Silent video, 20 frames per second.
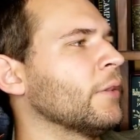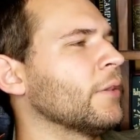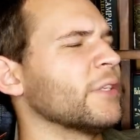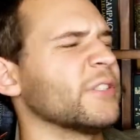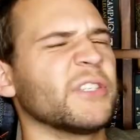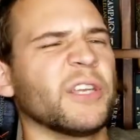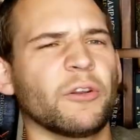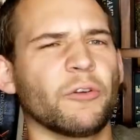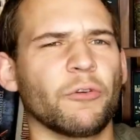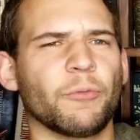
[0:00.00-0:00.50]
the
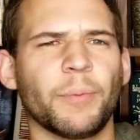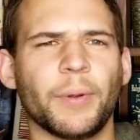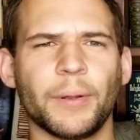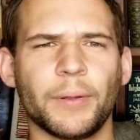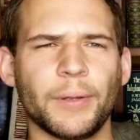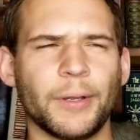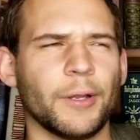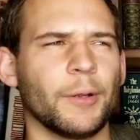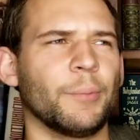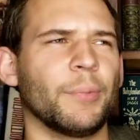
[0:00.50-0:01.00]
center of
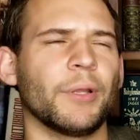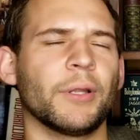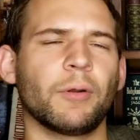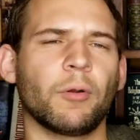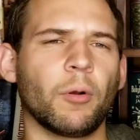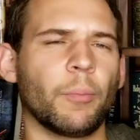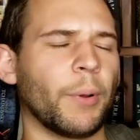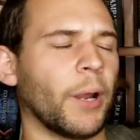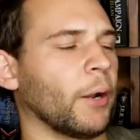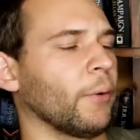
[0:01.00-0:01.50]
uh,
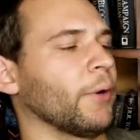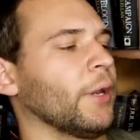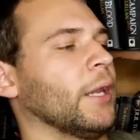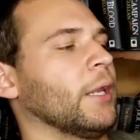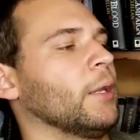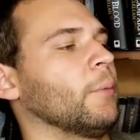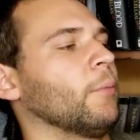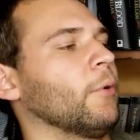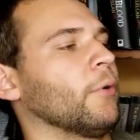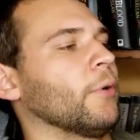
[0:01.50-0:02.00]
political power
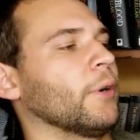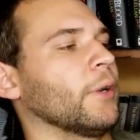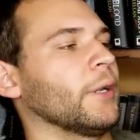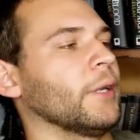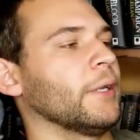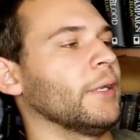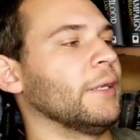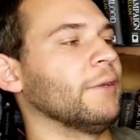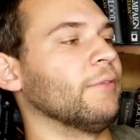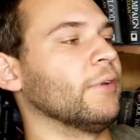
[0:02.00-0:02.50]
anymore,
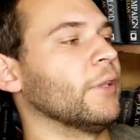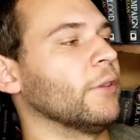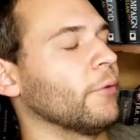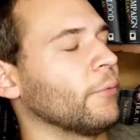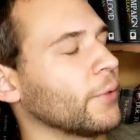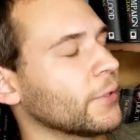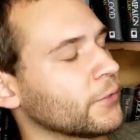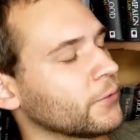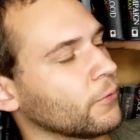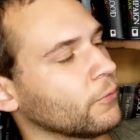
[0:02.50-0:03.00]
even in the
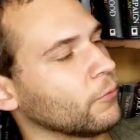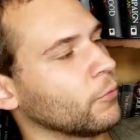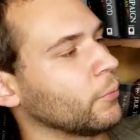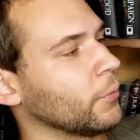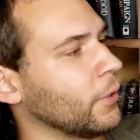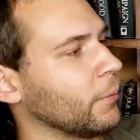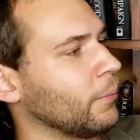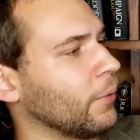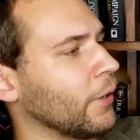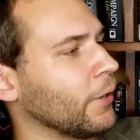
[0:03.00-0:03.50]
Western
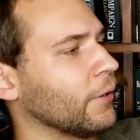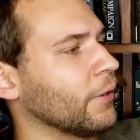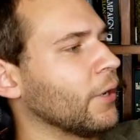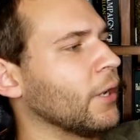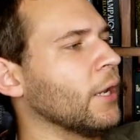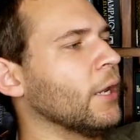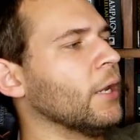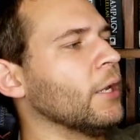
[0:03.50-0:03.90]
Roman Empire.